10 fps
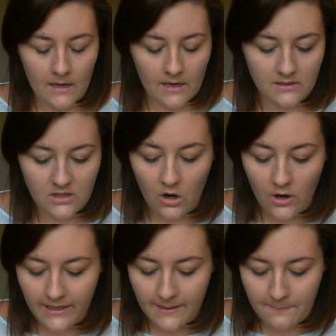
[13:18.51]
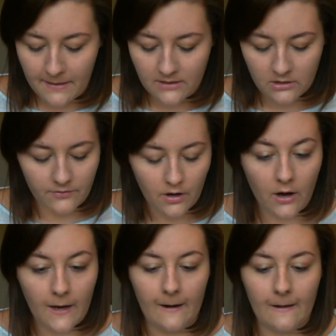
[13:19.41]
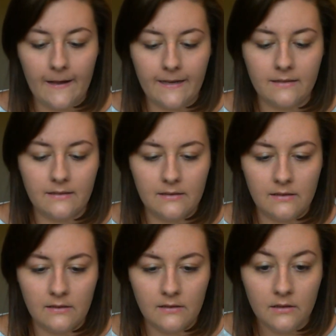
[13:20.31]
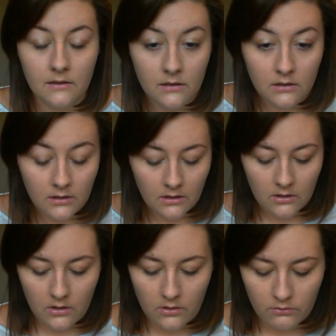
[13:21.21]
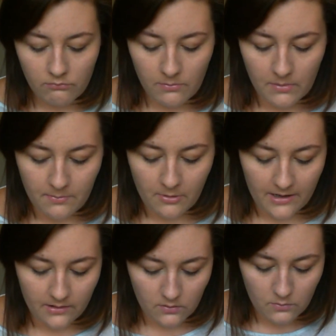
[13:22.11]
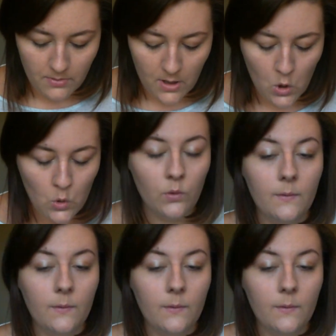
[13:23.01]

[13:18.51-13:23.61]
a tiny bit of highlight through my brow bone.